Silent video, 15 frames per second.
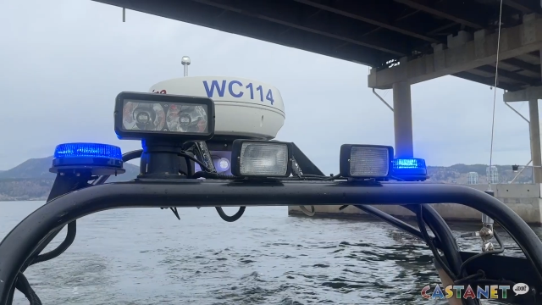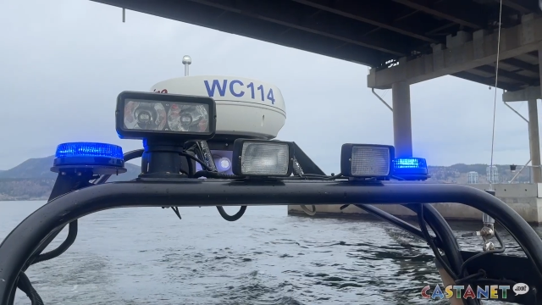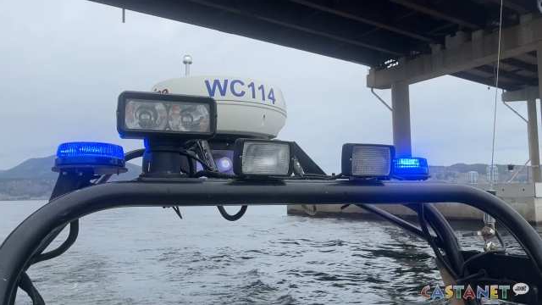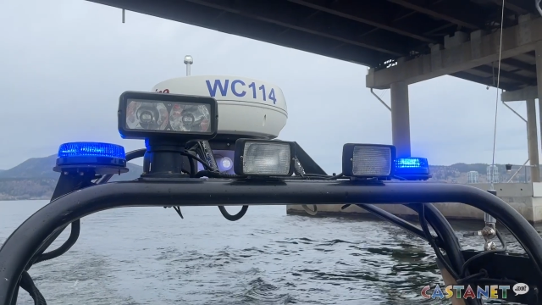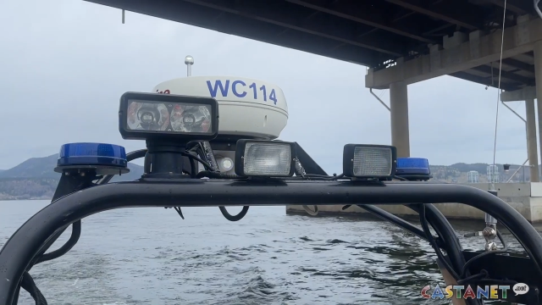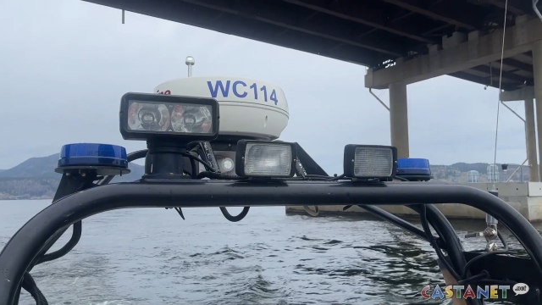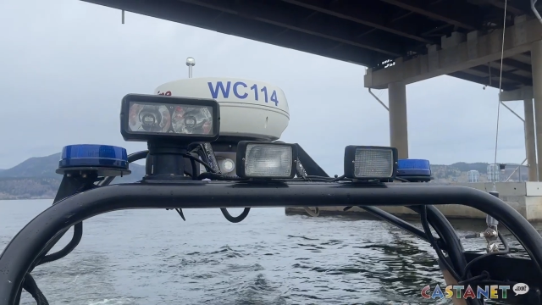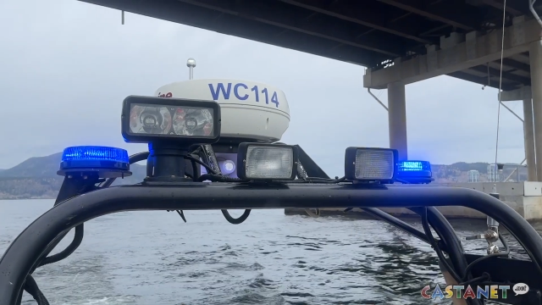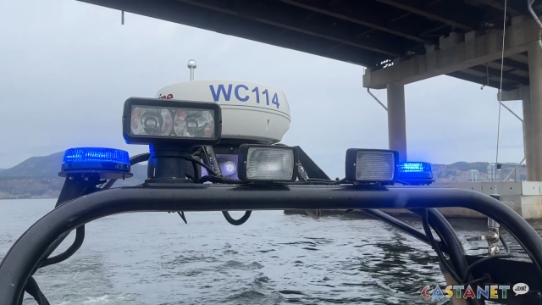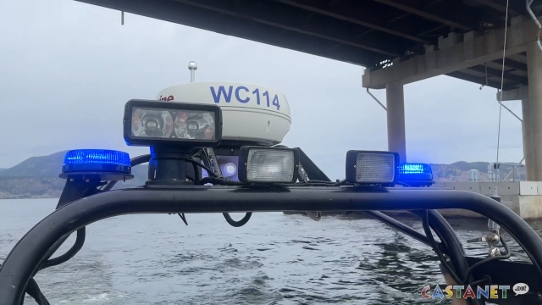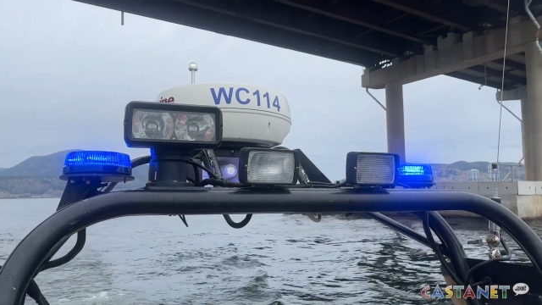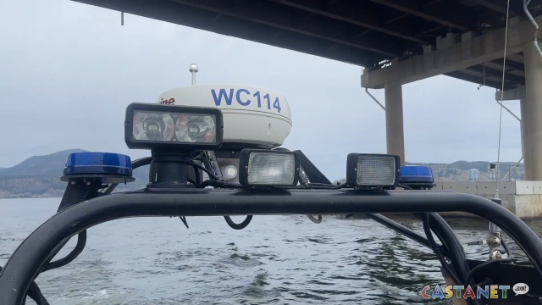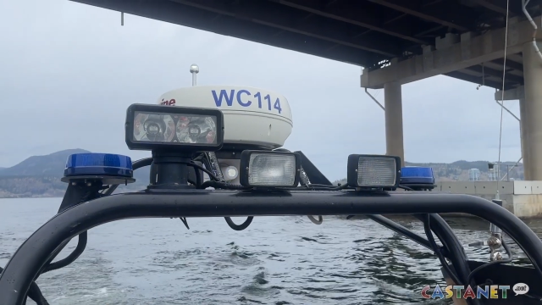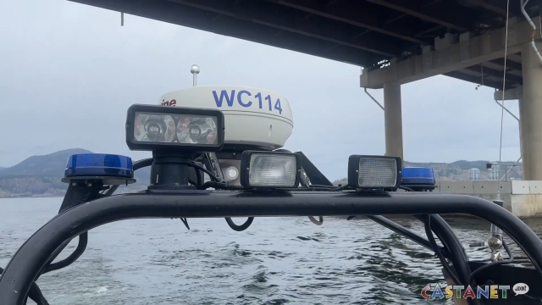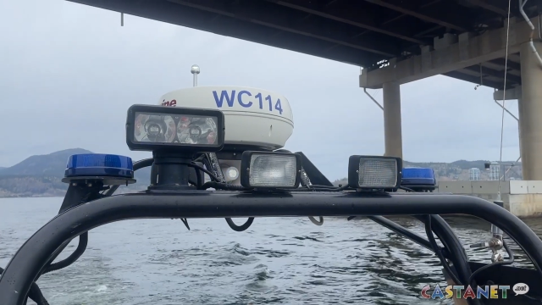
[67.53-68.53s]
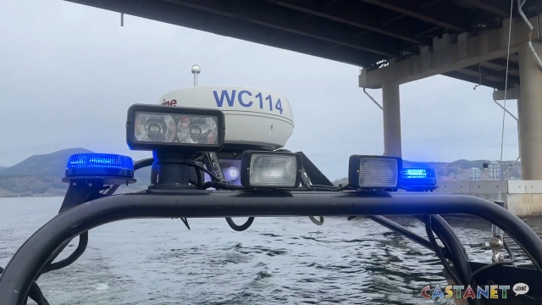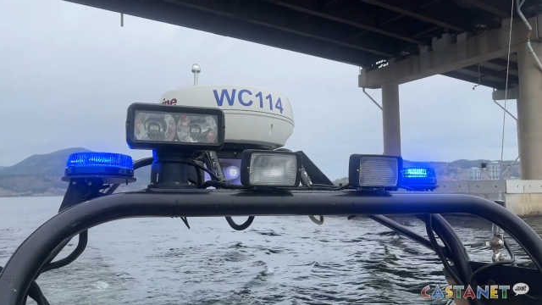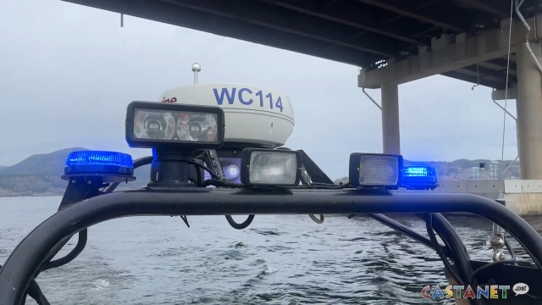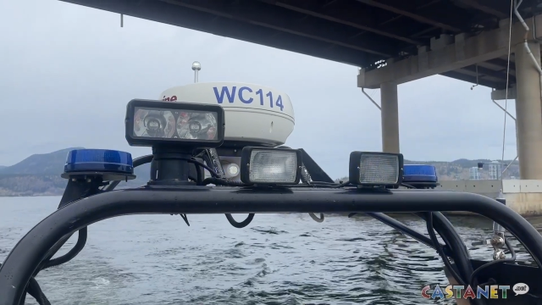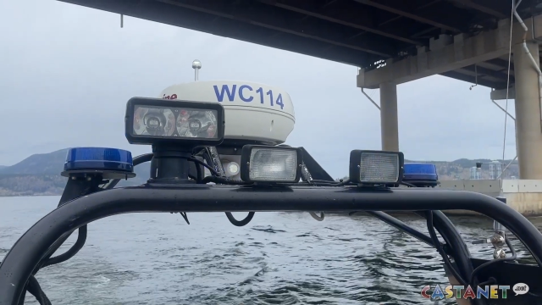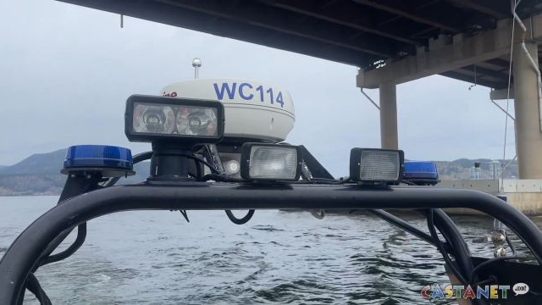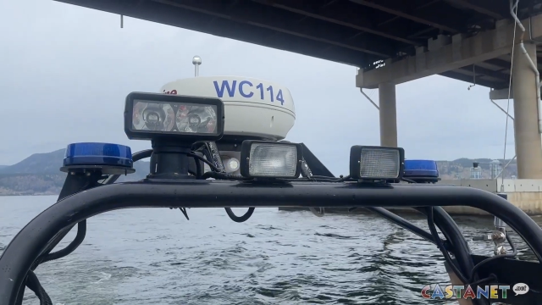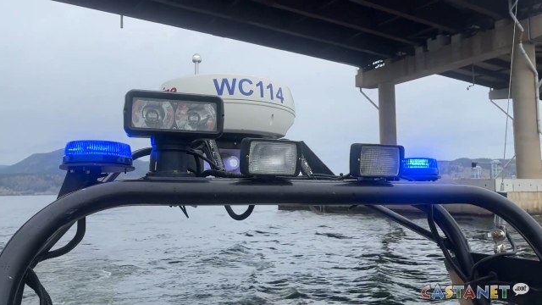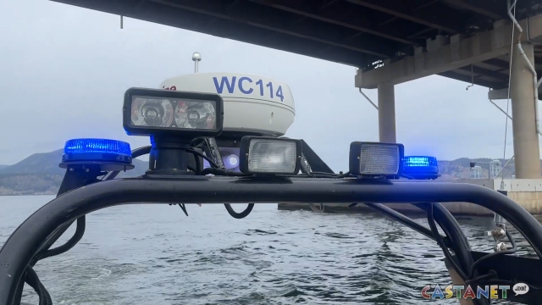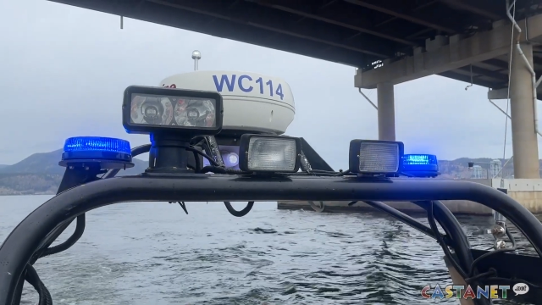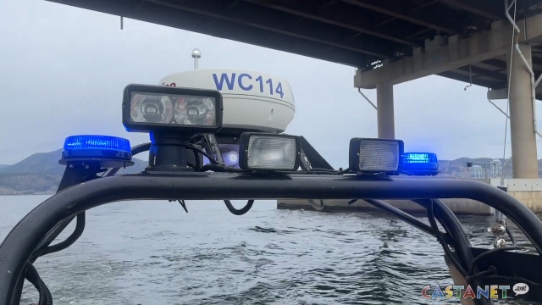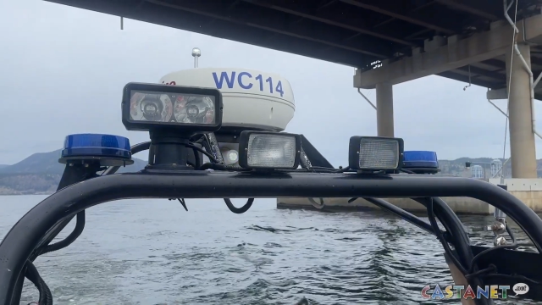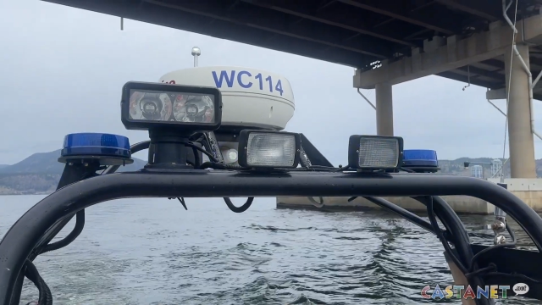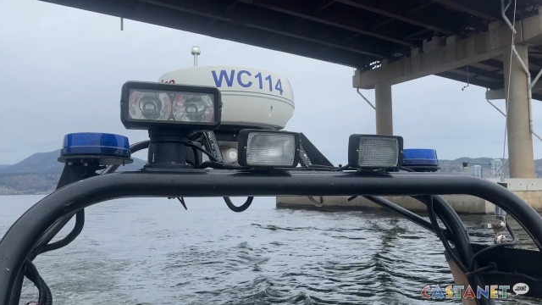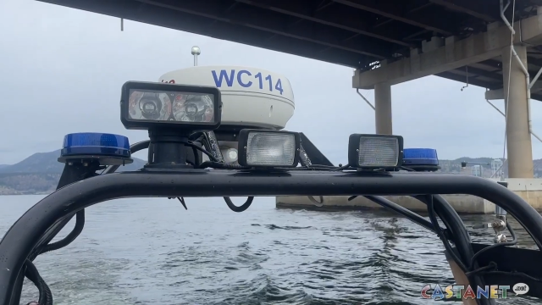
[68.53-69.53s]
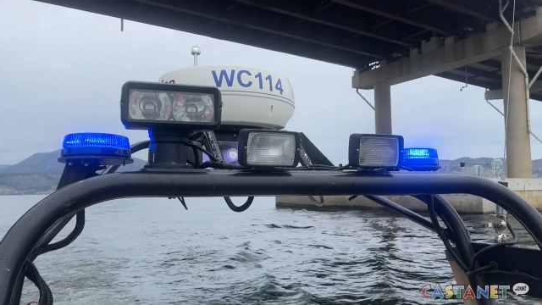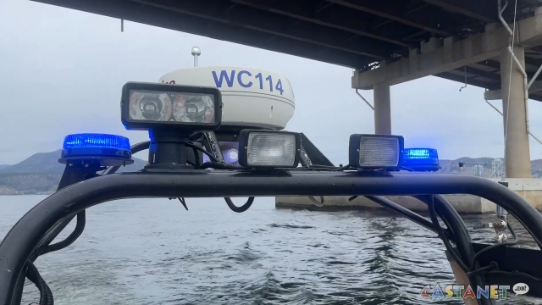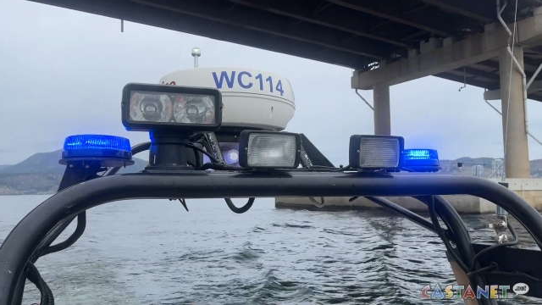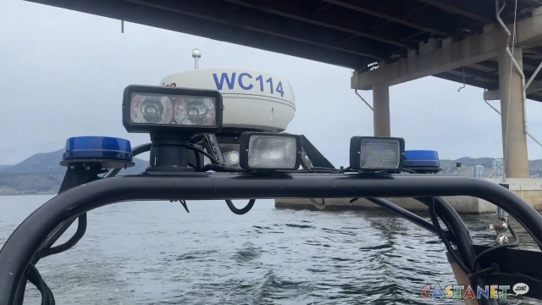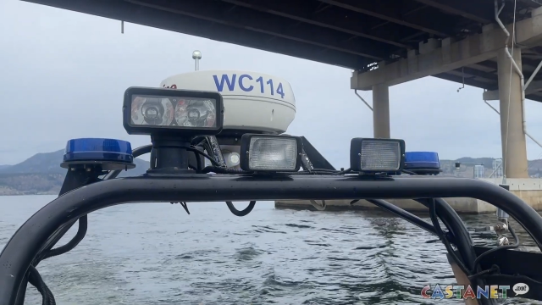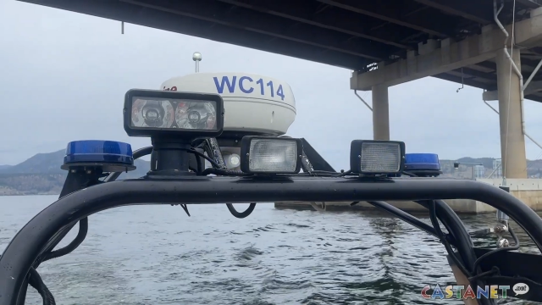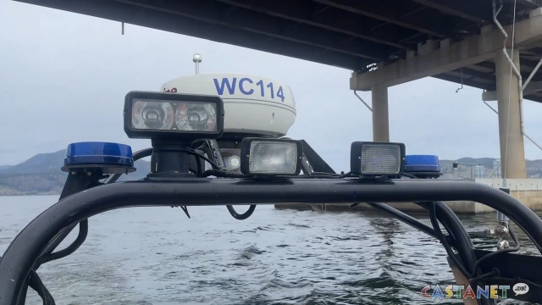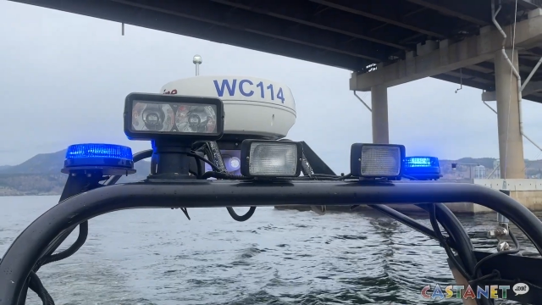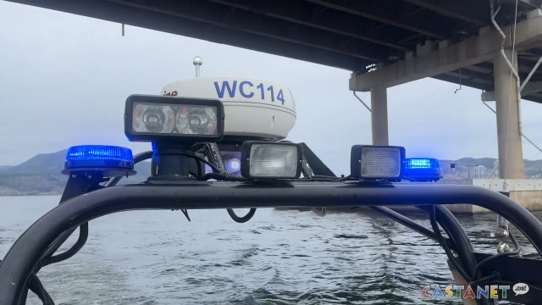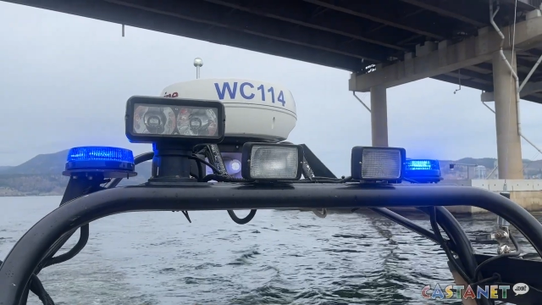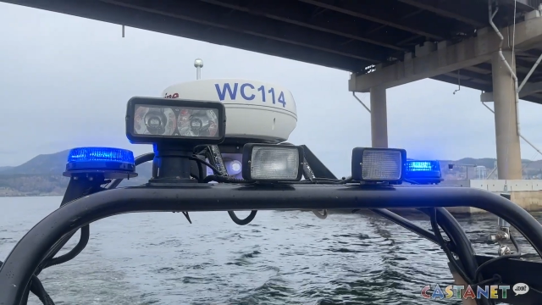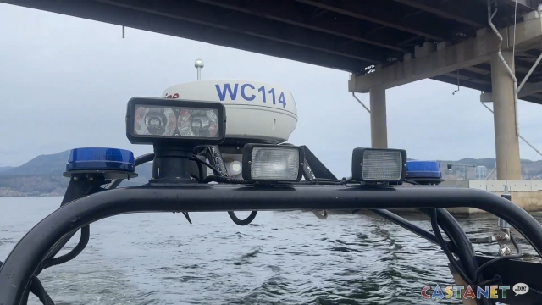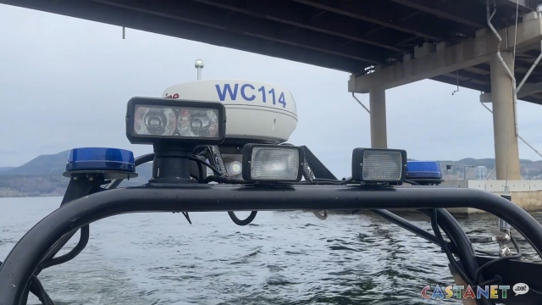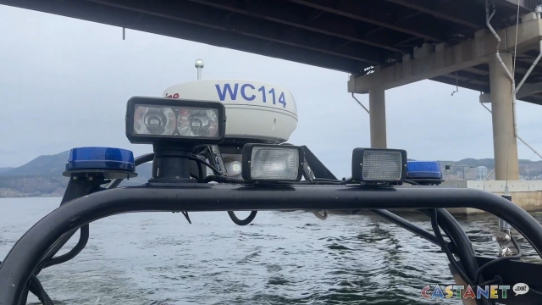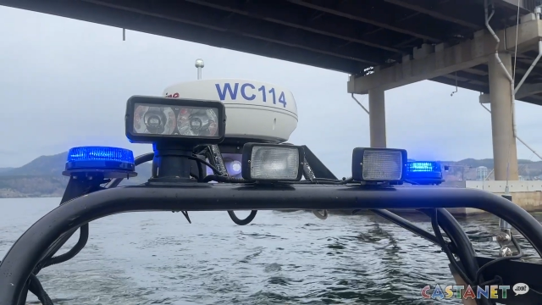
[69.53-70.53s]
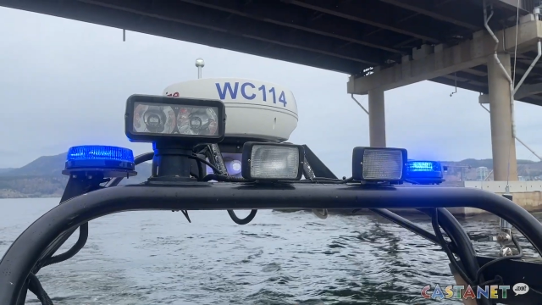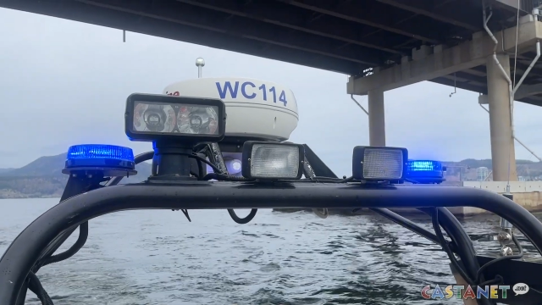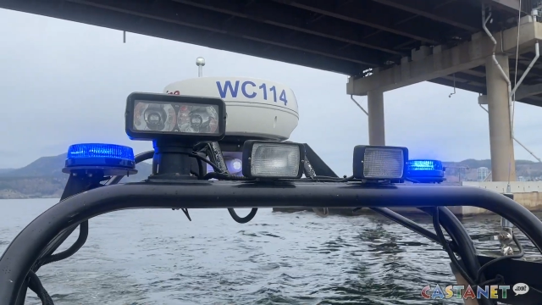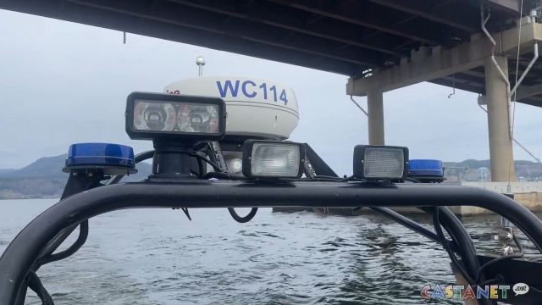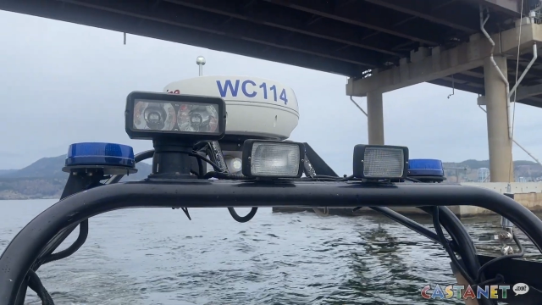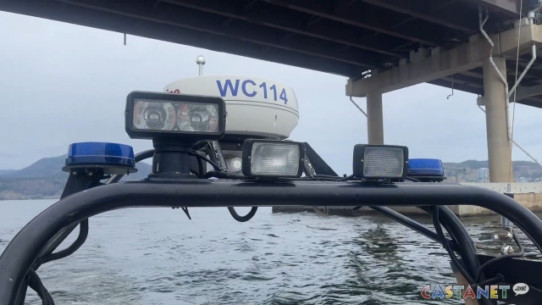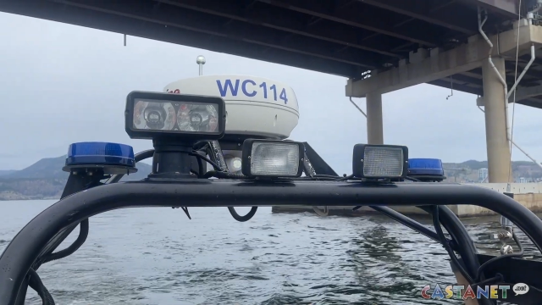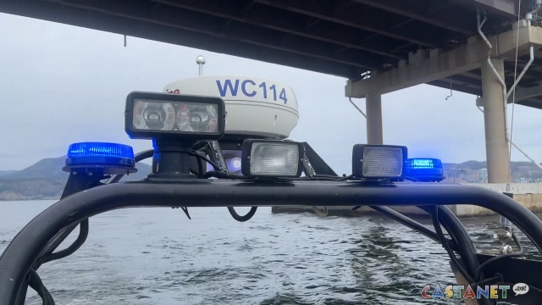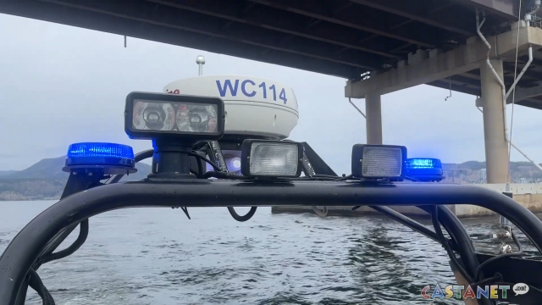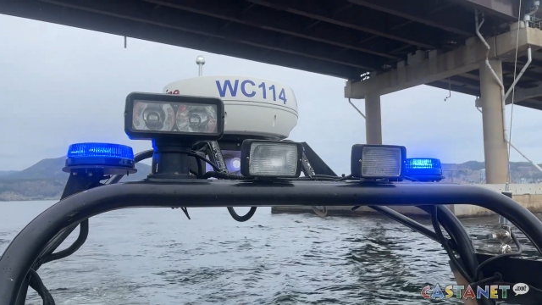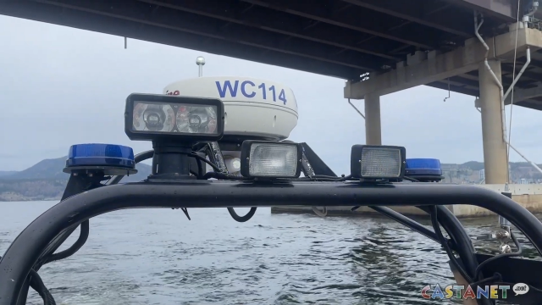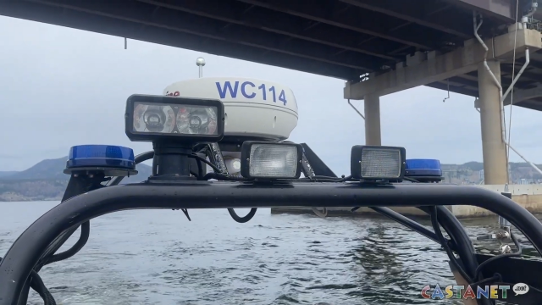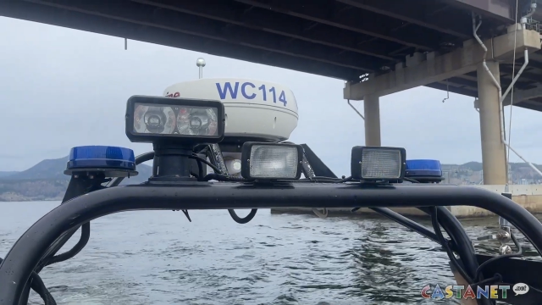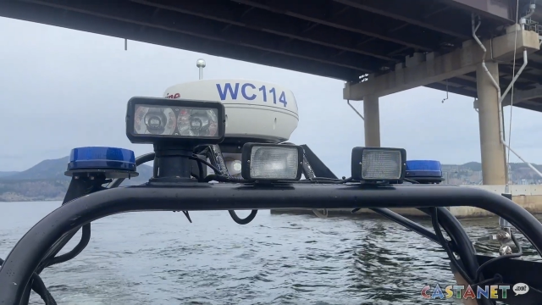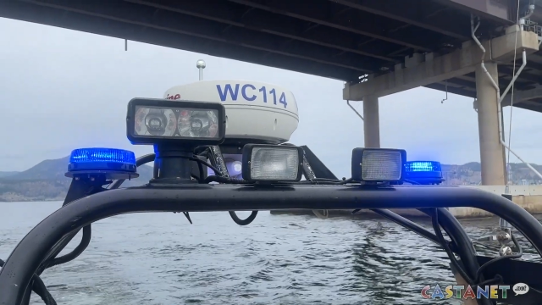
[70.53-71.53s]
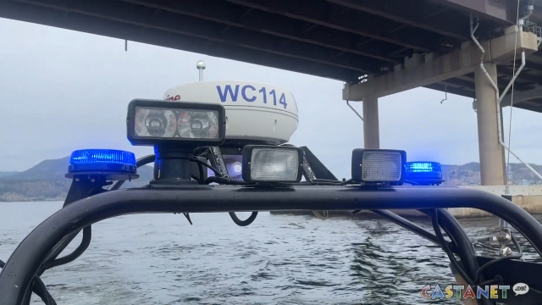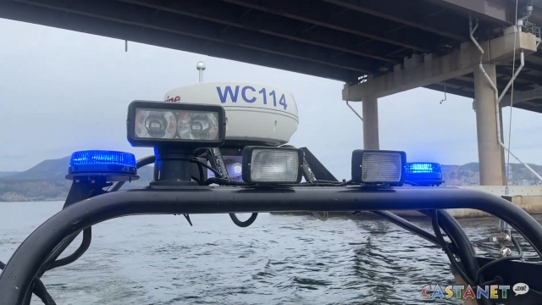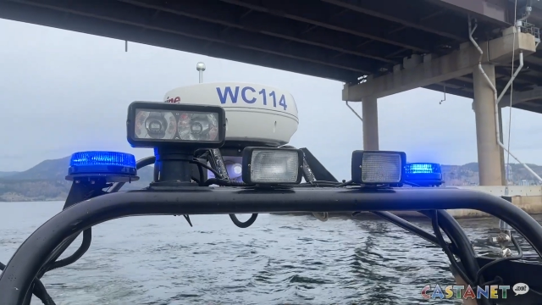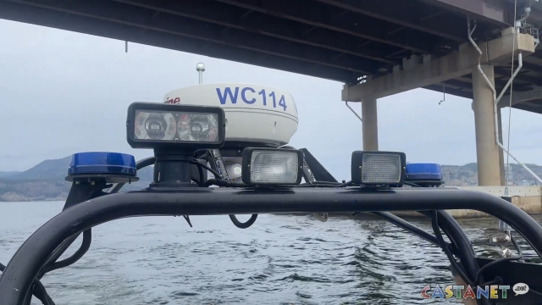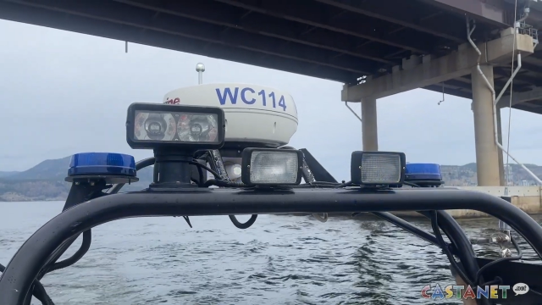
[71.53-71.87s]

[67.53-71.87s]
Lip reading: [unreadable: no face in view]